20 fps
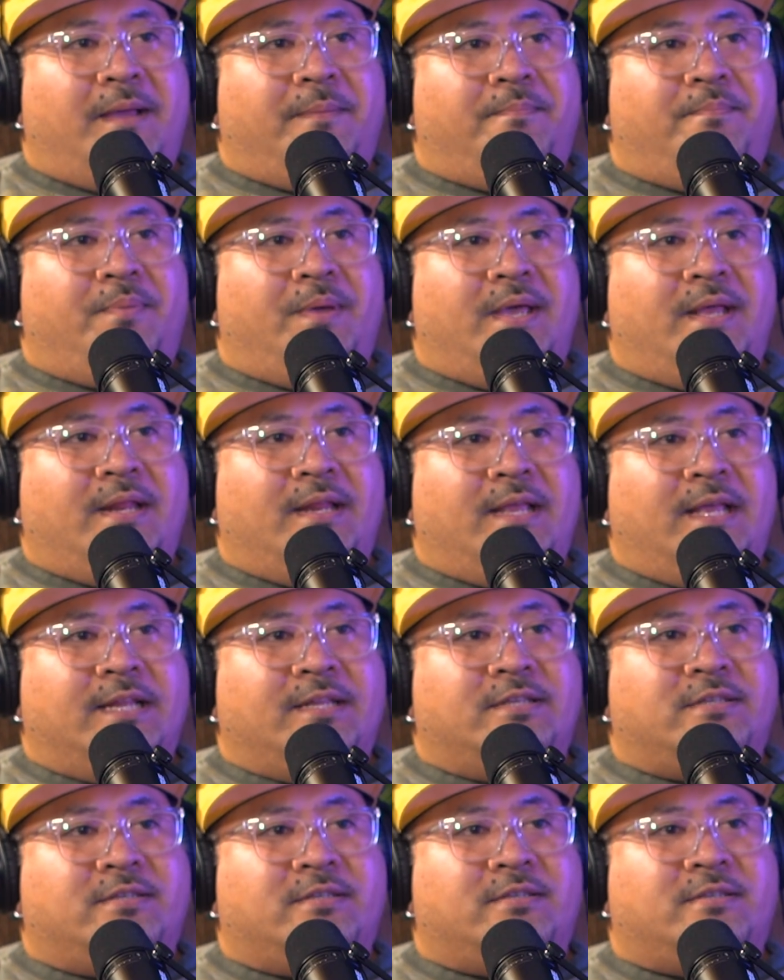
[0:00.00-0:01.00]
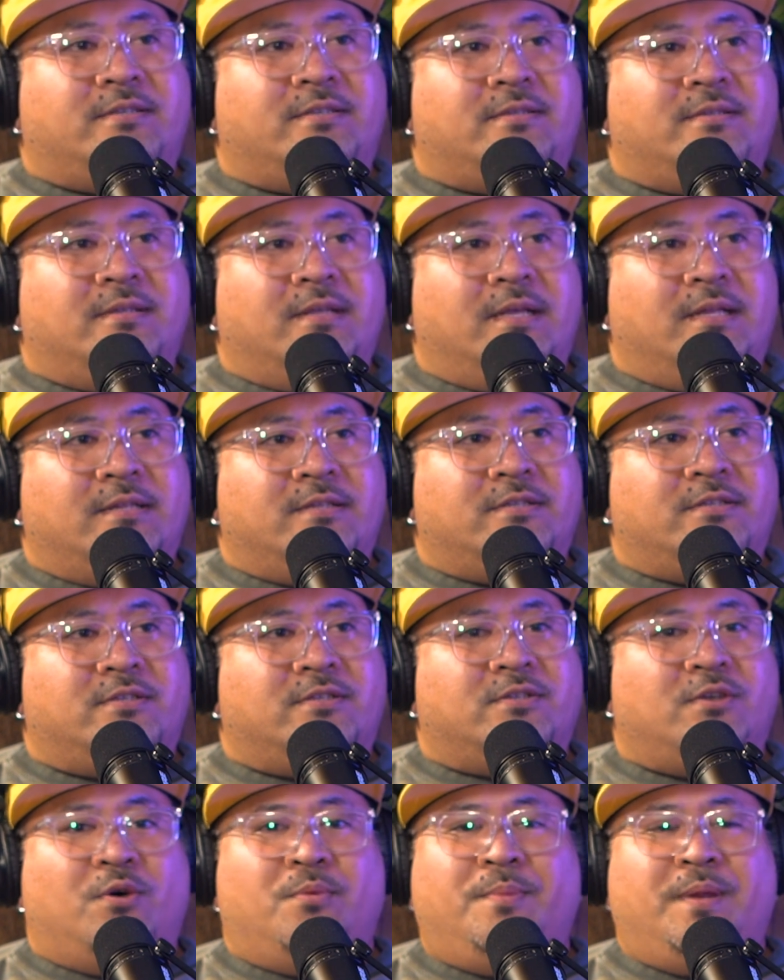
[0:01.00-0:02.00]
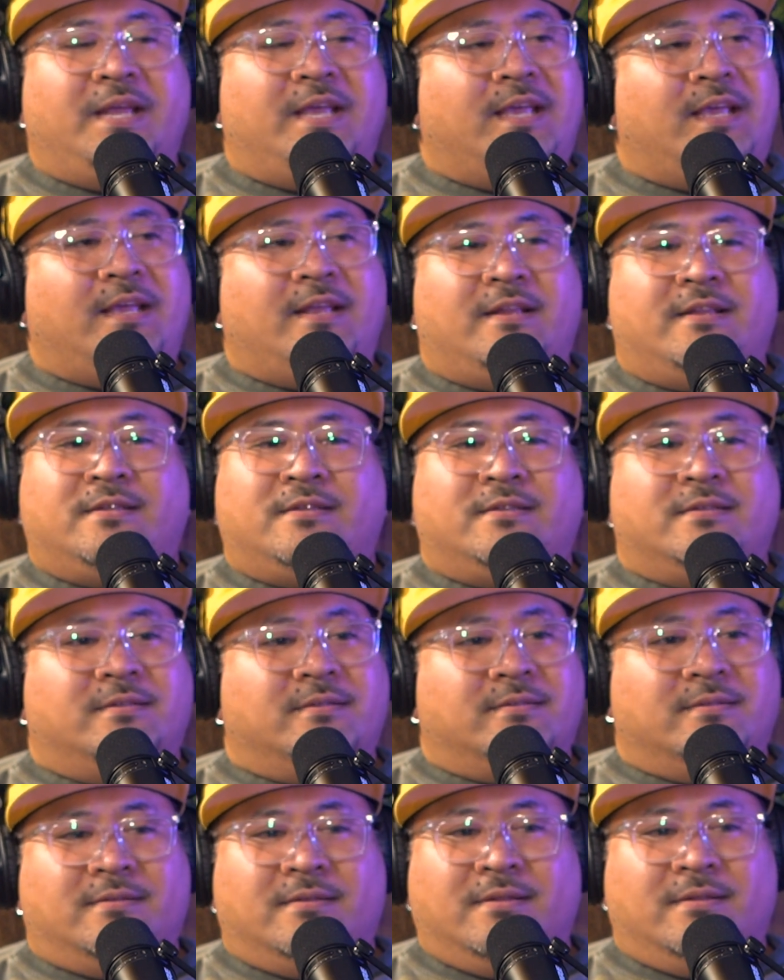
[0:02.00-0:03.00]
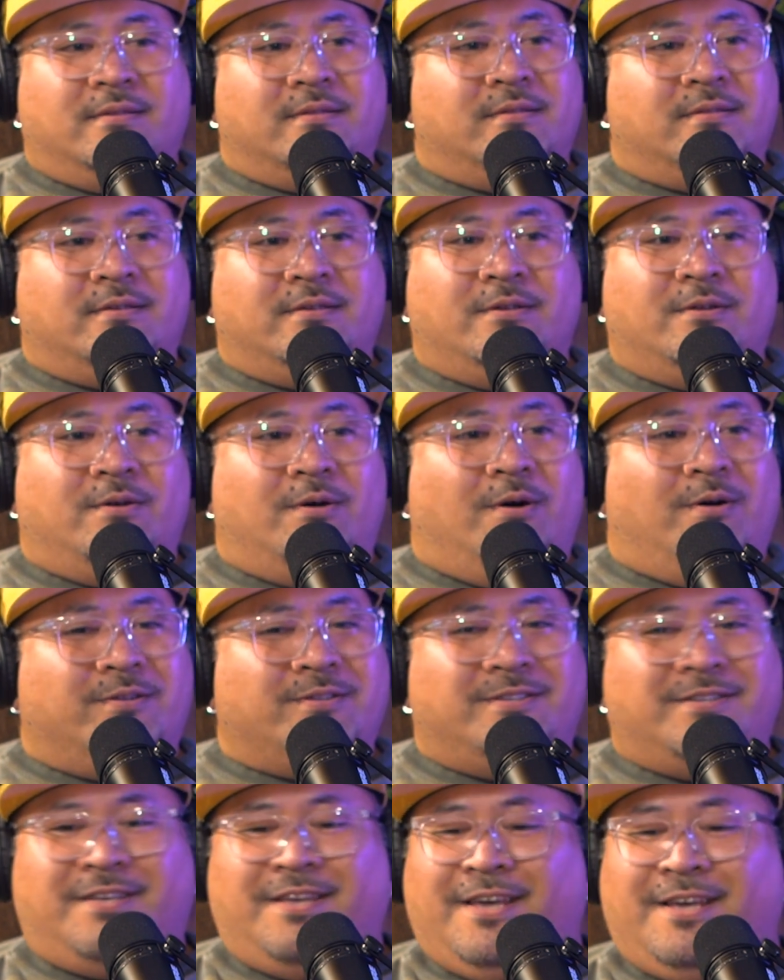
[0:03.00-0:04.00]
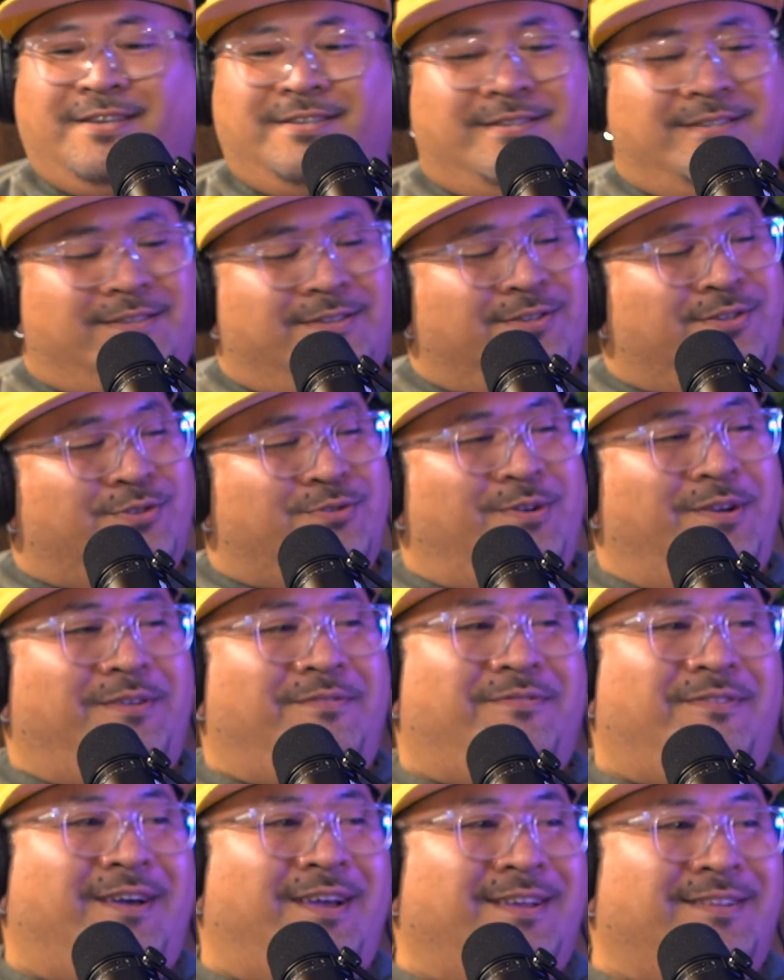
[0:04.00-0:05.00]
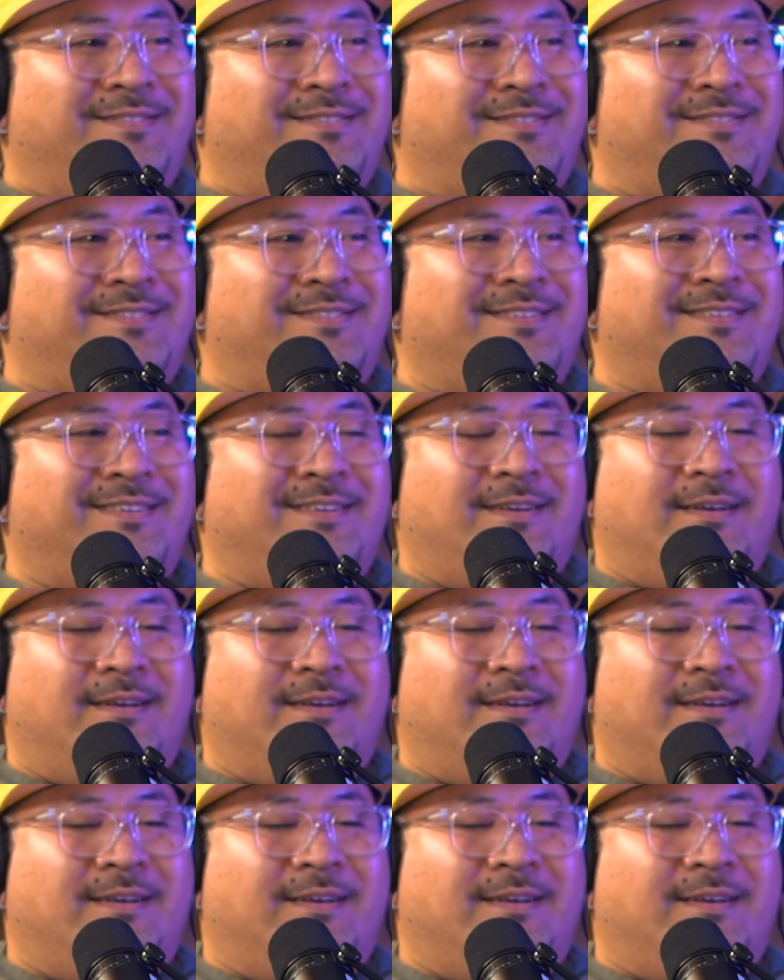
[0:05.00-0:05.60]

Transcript: I've been in so many altercations, street fights.